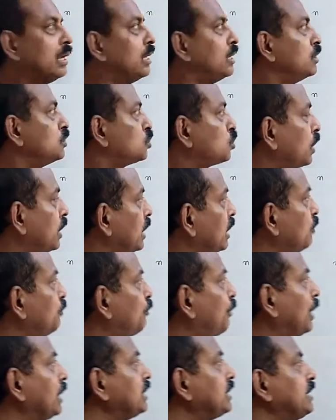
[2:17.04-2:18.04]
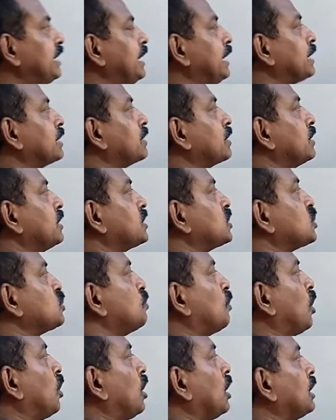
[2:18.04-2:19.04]
So if I take
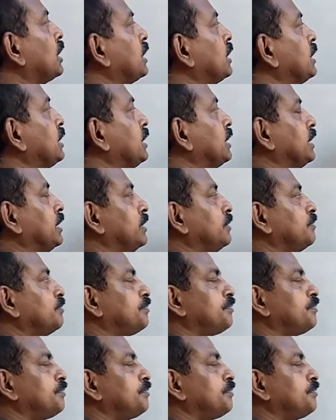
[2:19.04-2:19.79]
small e